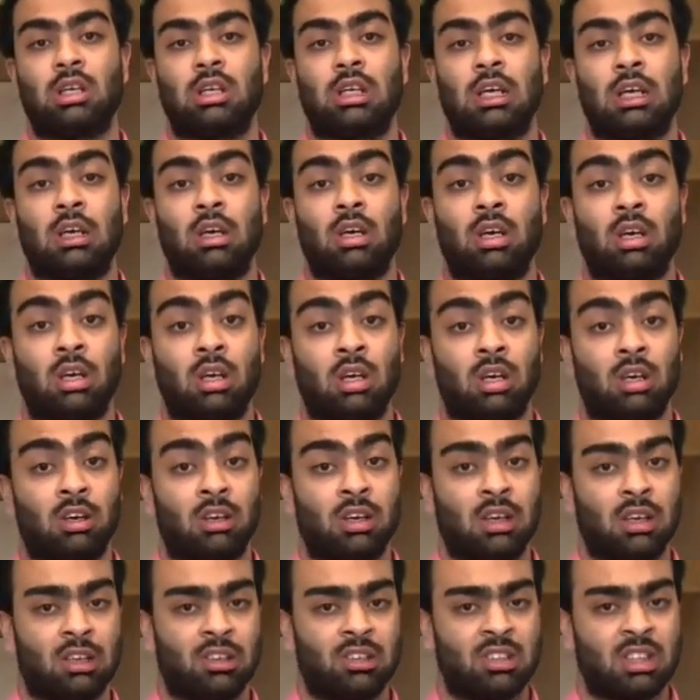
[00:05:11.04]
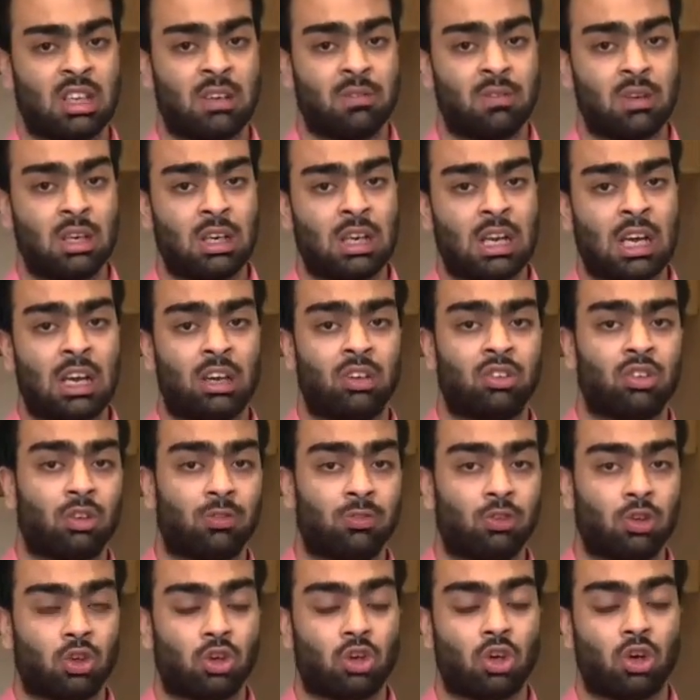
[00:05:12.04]
7 lakhs
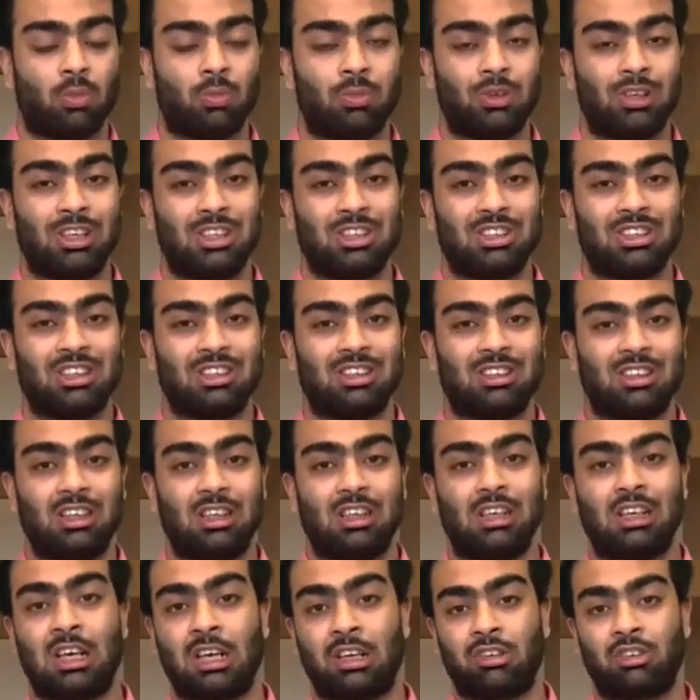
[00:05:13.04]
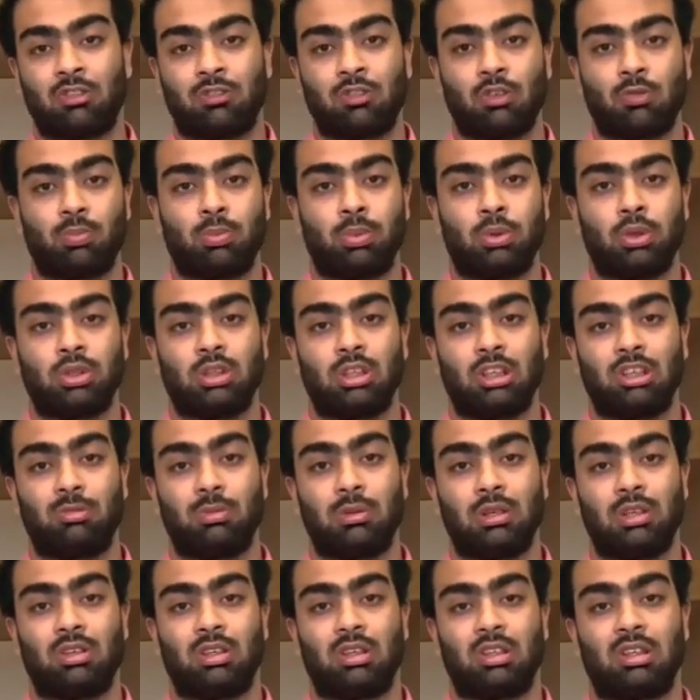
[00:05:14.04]
of your accommodation and 3 lakhs of your personal
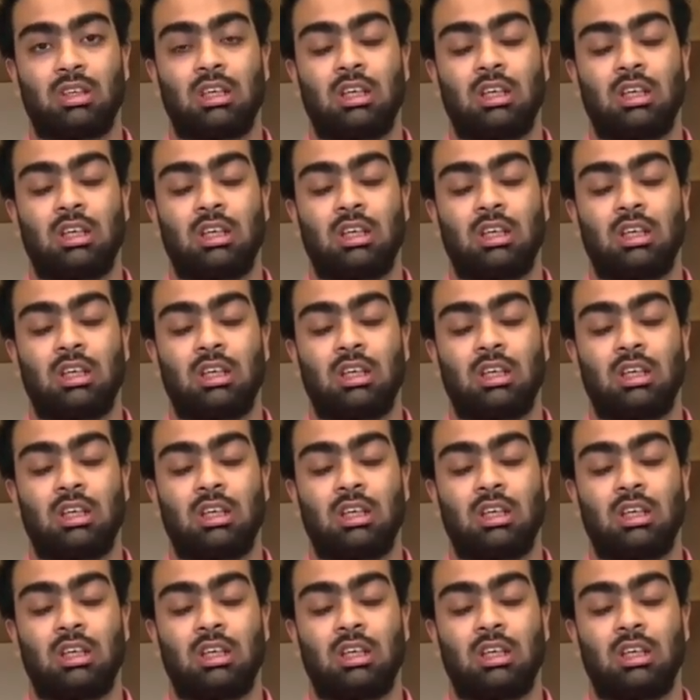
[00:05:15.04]
expenses.